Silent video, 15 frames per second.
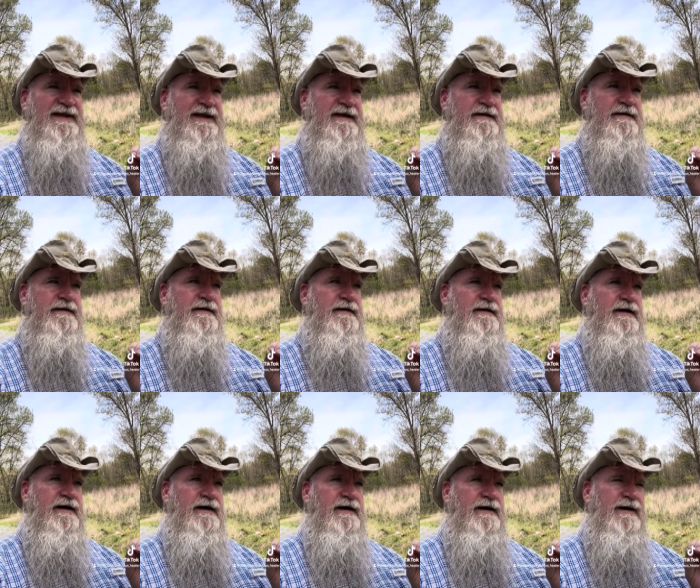like
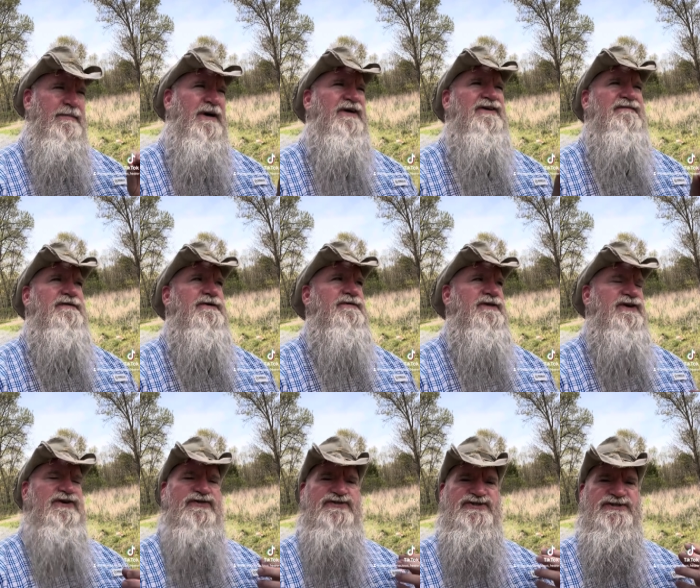uh, part of you that
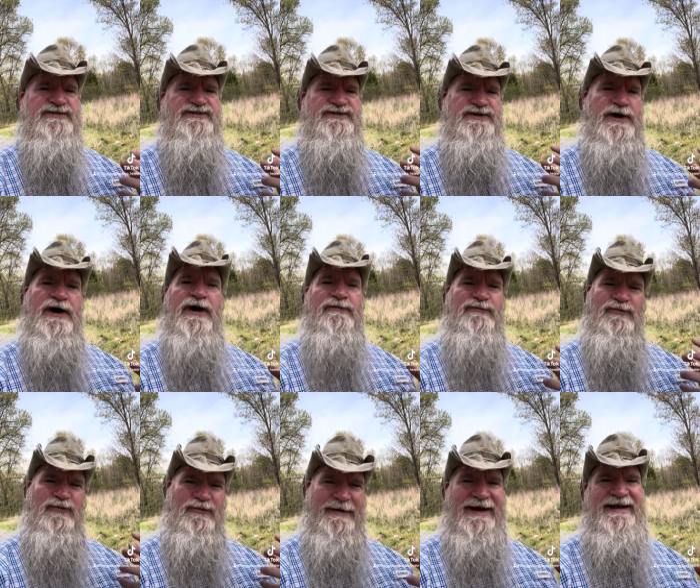you're just not
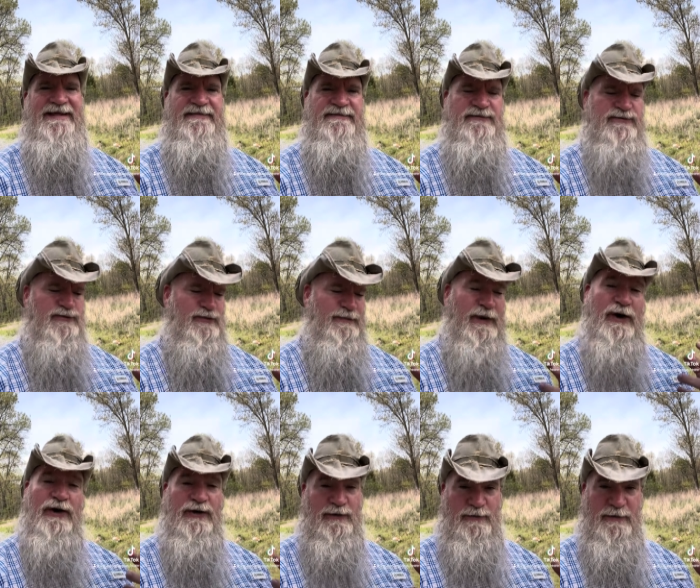ready to
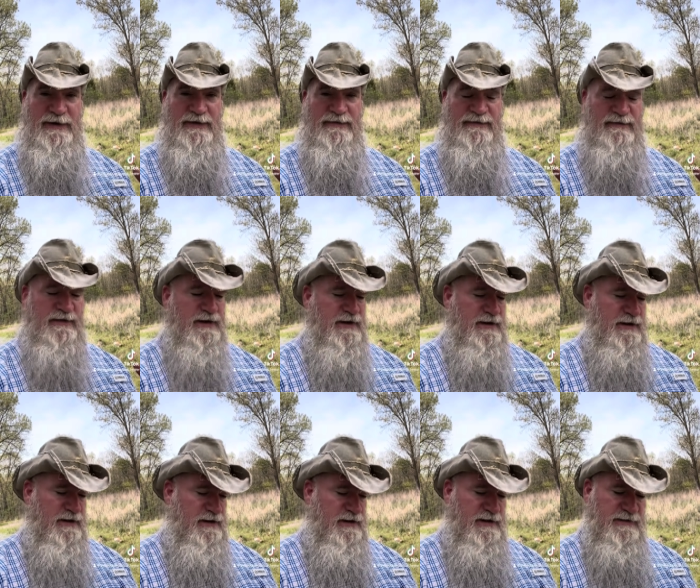part with.
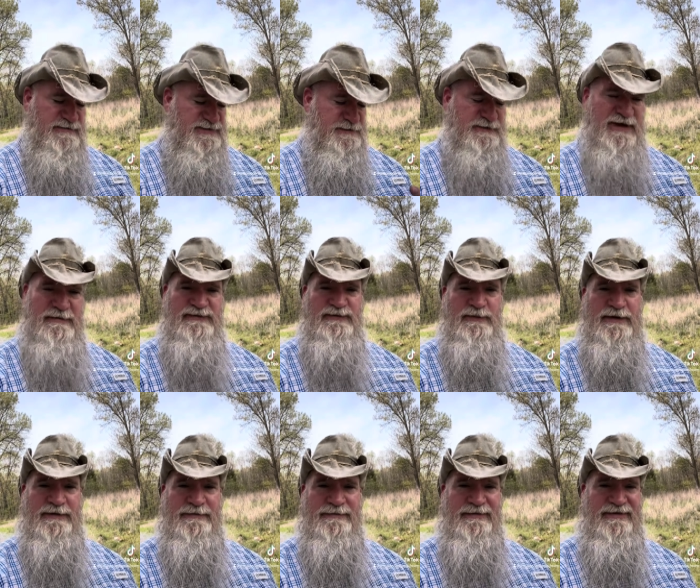Uh, sometimes
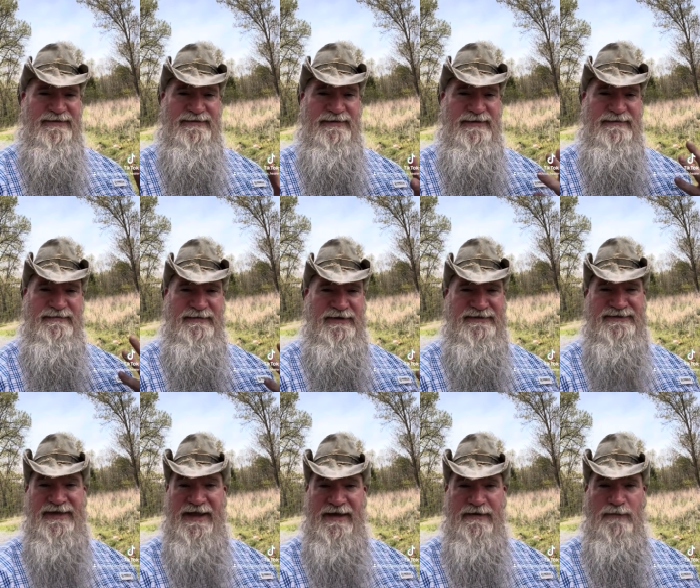when, let's
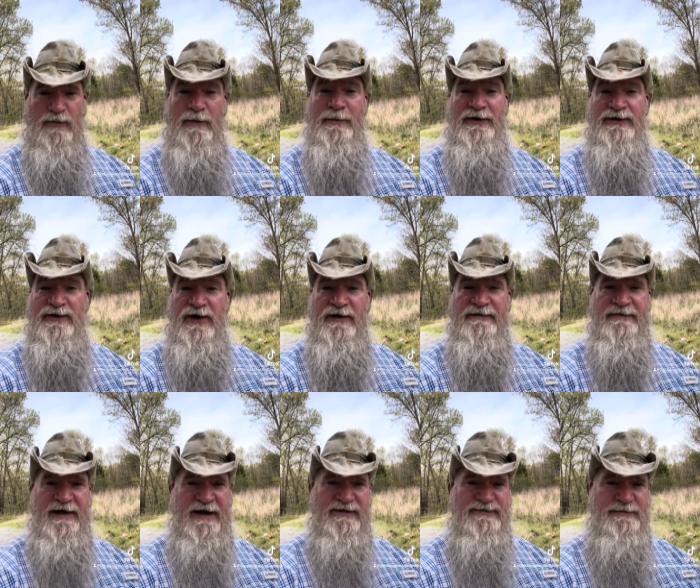say a woman
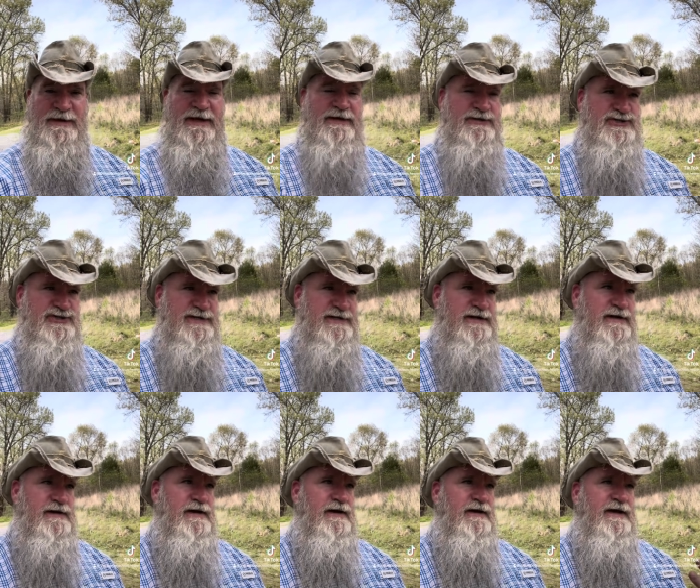contacts me and she
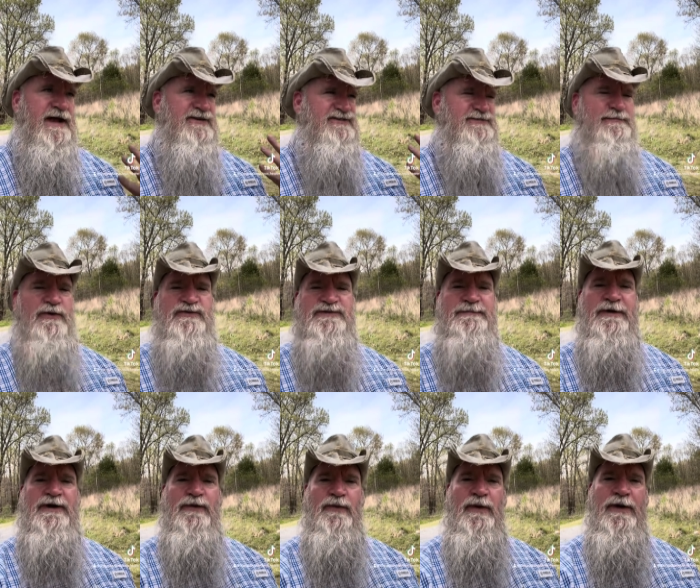smokes
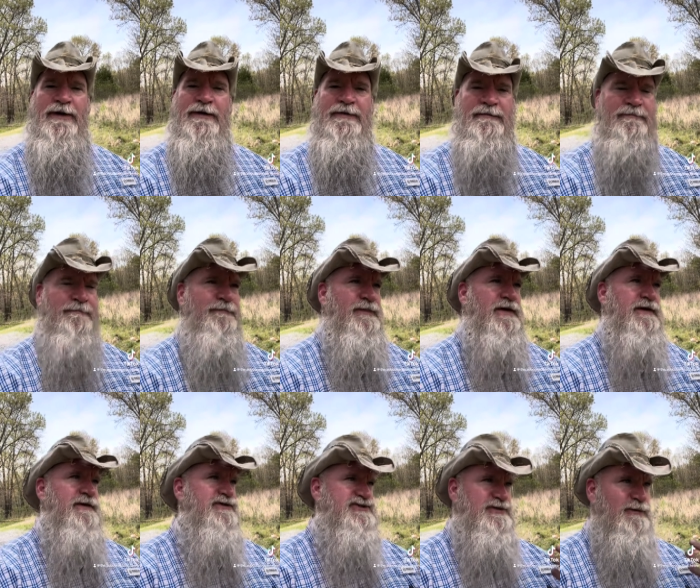marijuana and
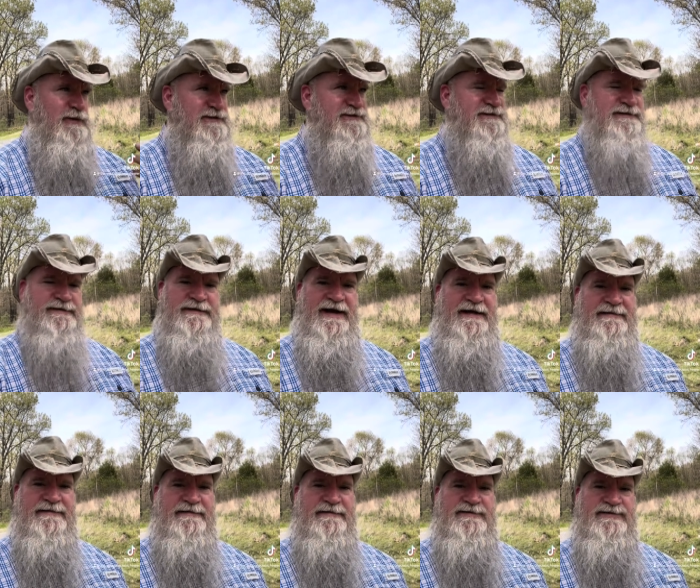she wants
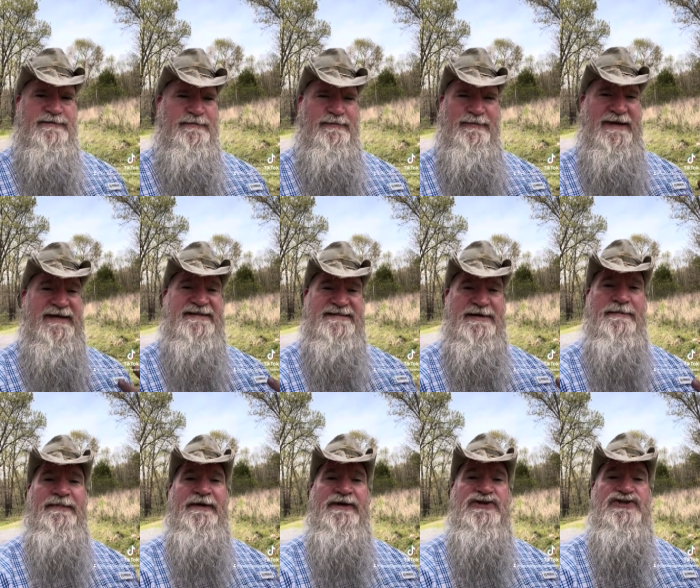that to be
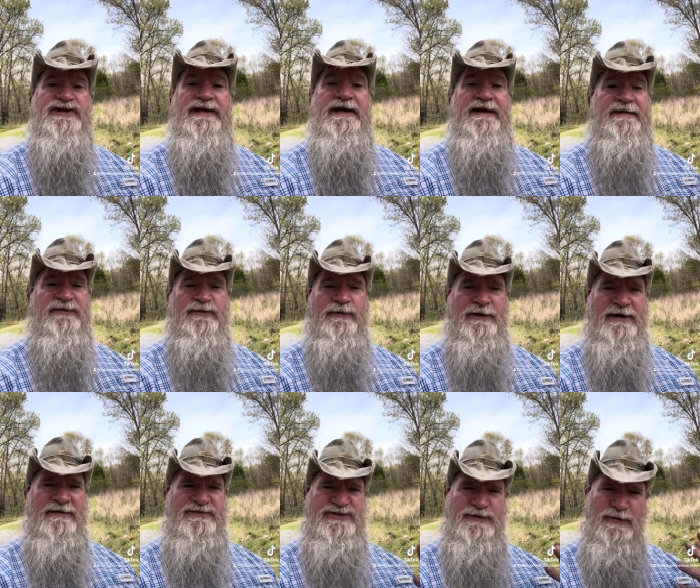something she gets rid
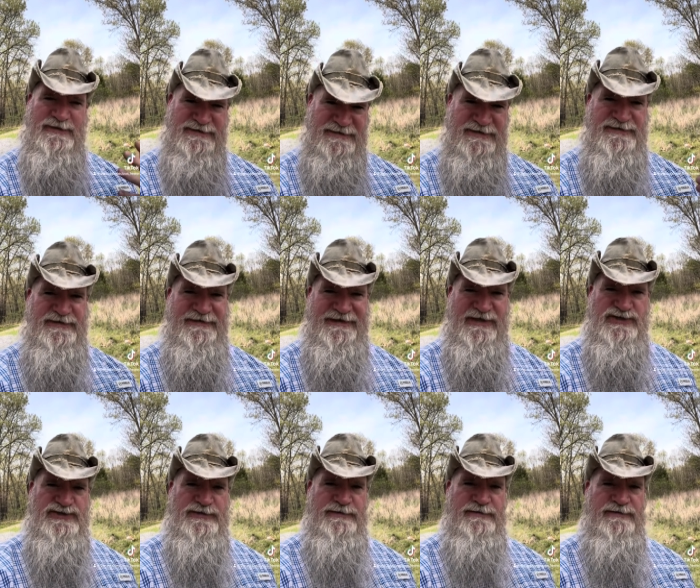of. She wants this
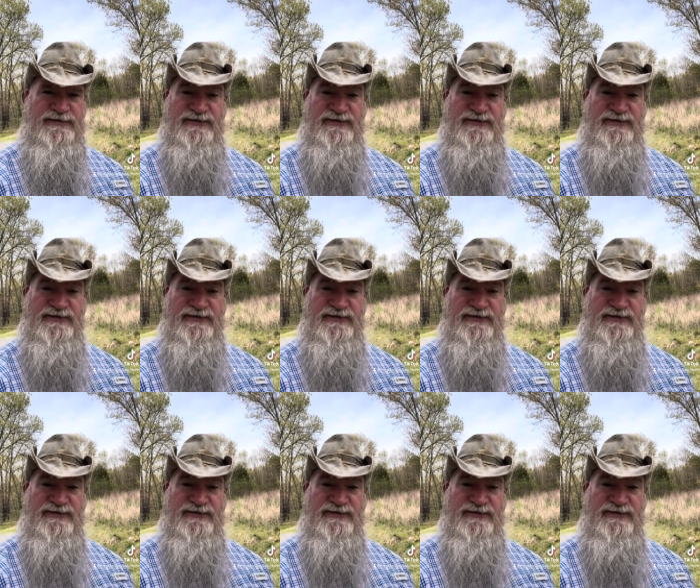addiction